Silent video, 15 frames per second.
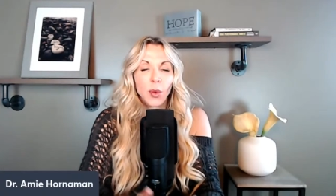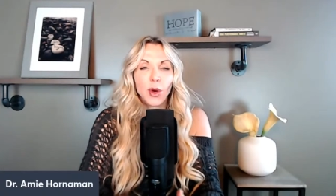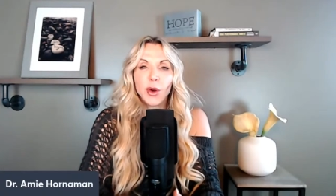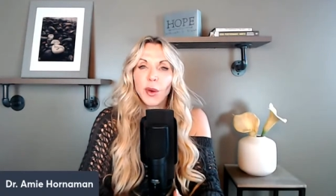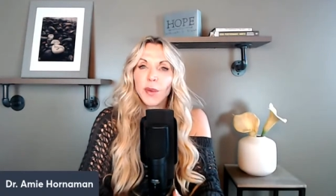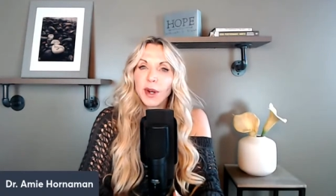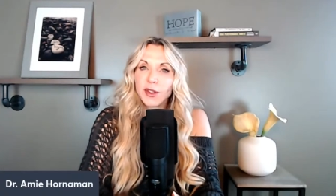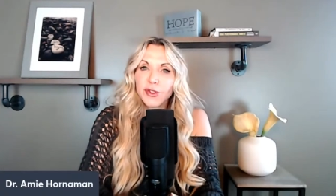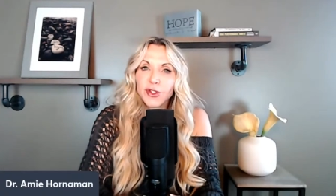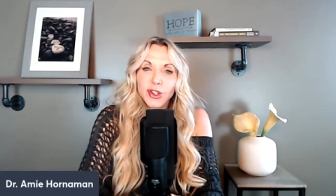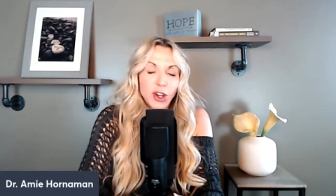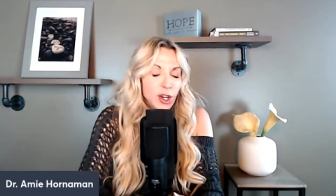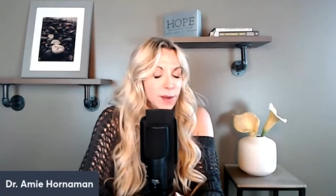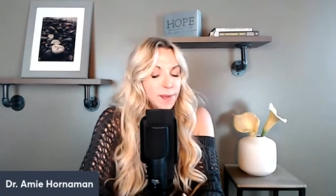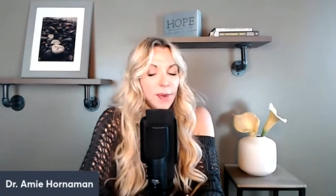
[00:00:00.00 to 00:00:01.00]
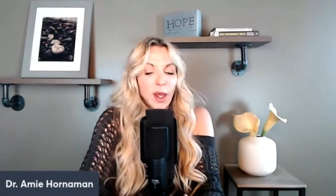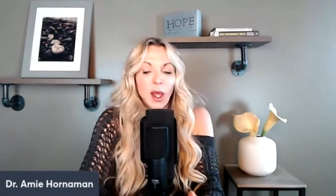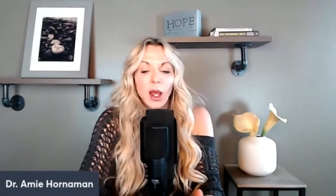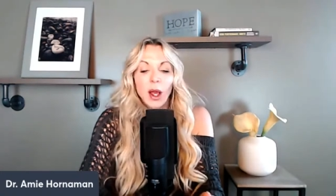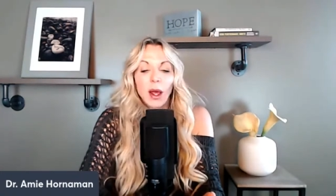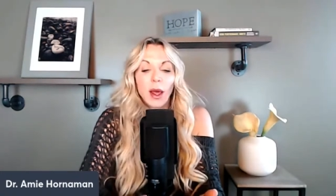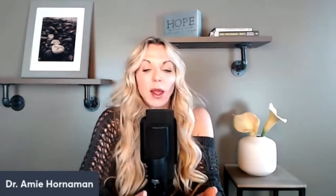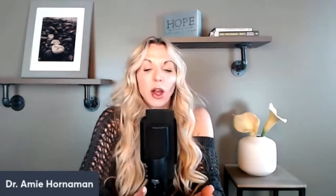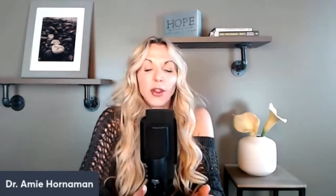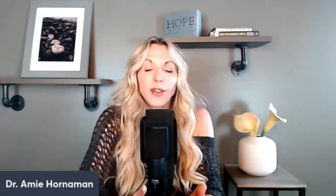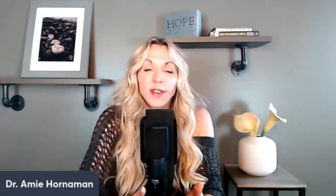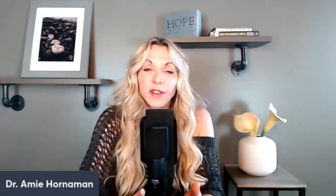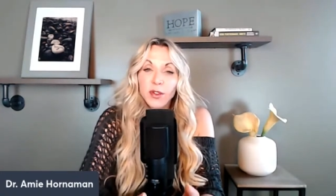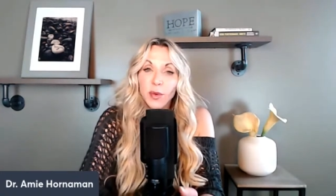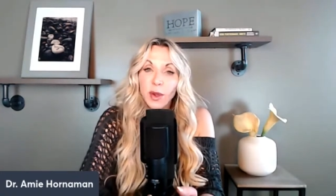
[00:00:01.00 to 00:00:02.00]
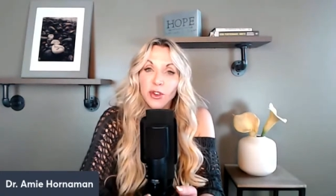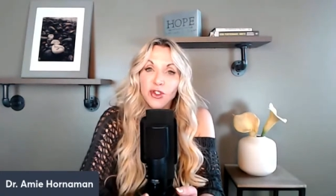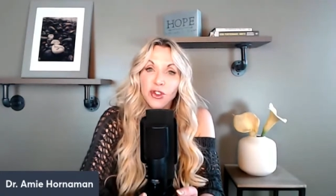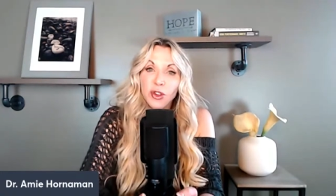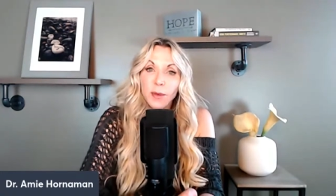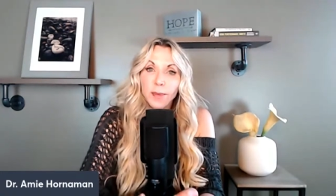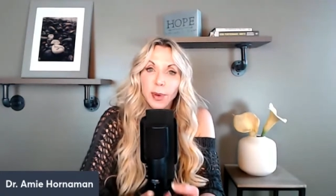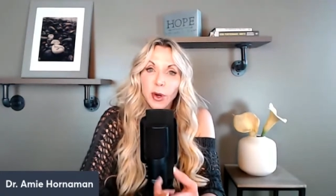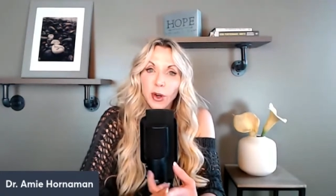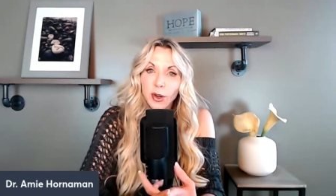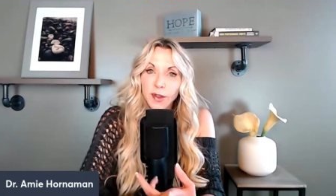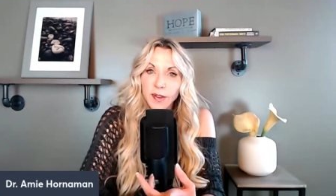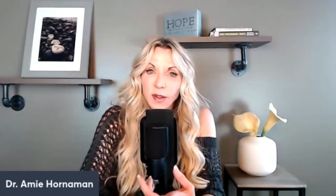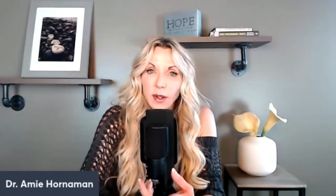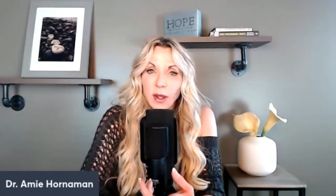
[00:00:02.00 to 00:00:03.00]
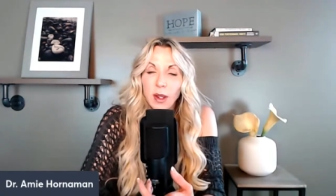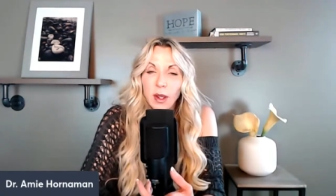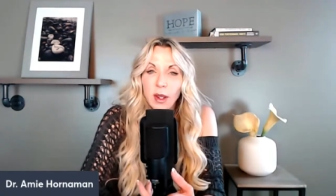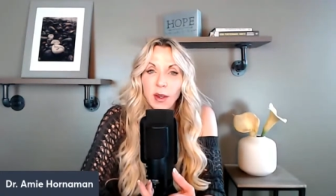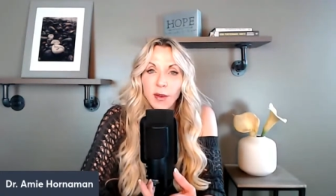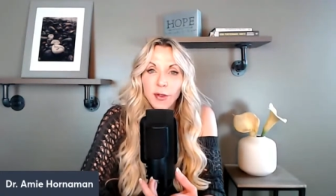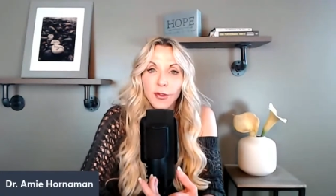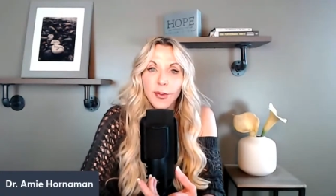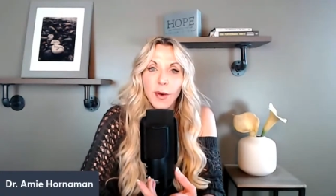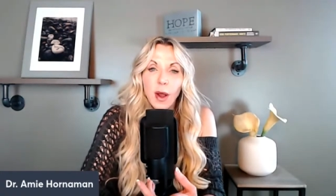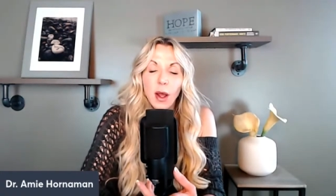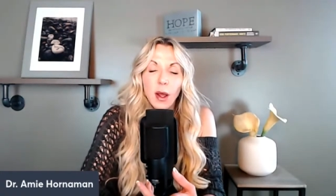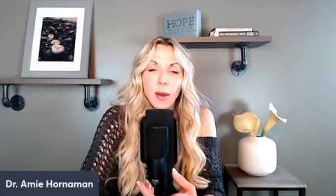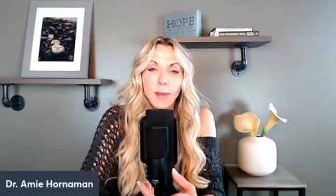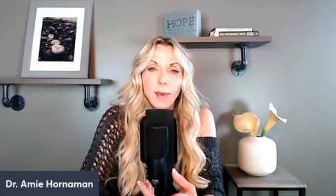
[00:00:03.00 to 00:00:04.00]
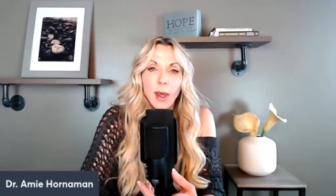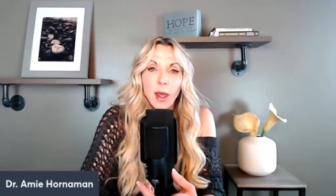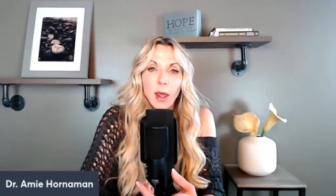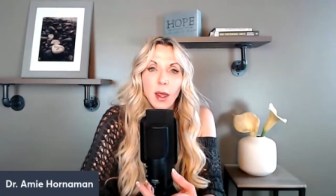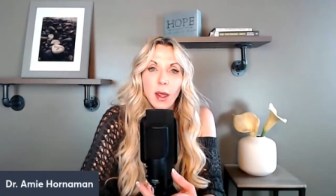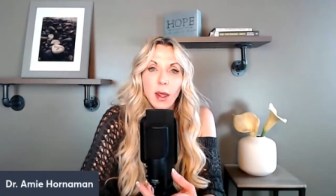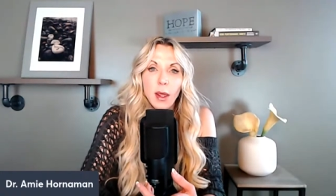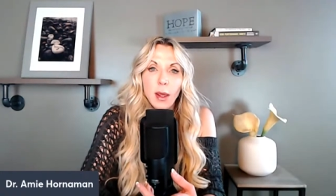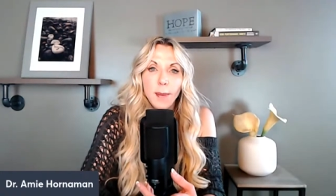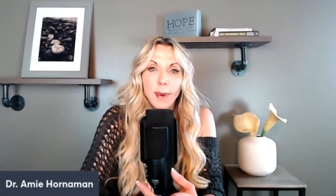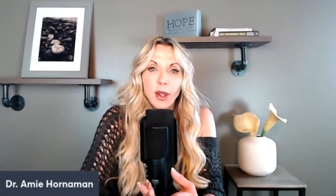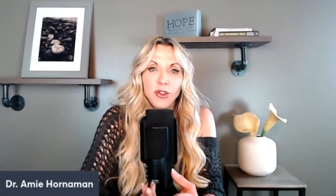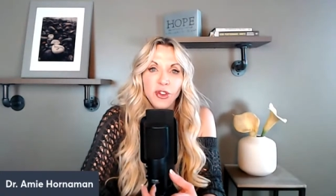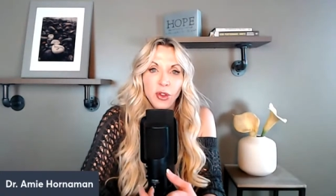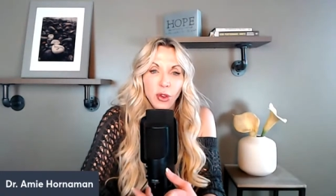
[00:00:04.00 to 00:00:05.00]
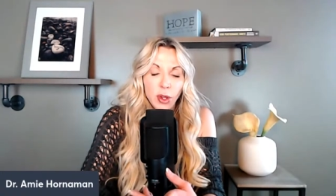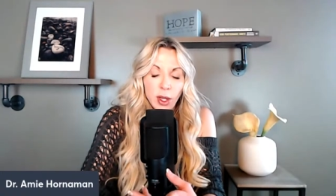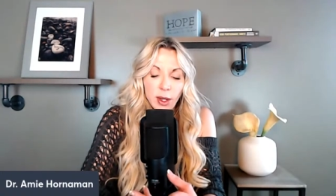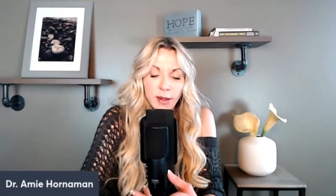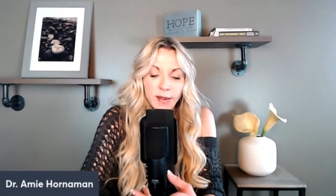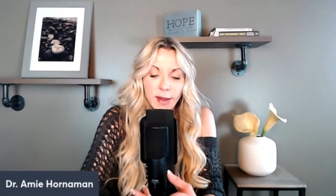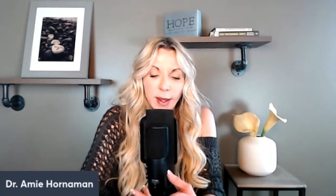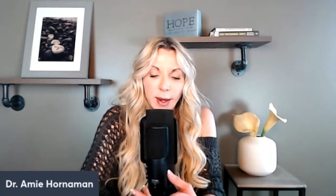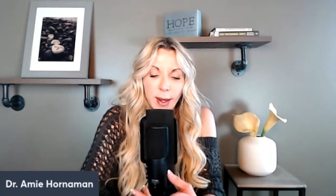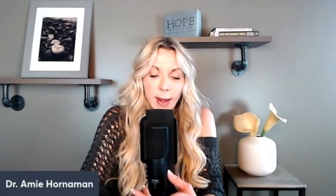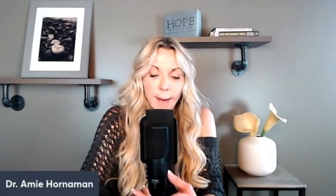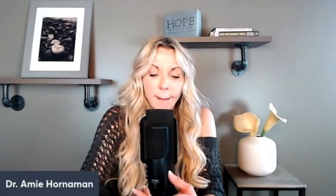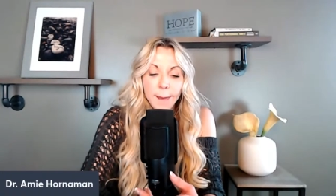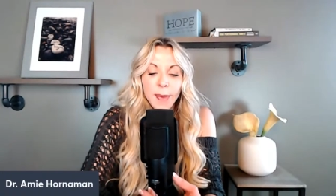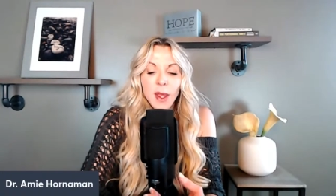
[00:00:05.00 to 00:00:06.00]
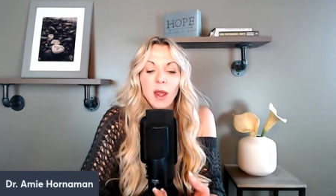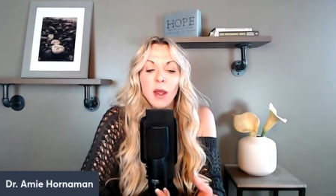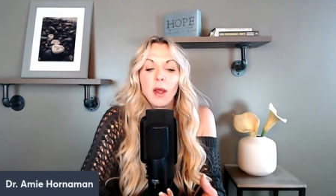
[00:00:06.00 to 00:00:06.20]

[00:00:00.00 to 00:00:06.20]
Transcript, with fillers: where do I want to start? I got this question personally from a patient looking to sign up.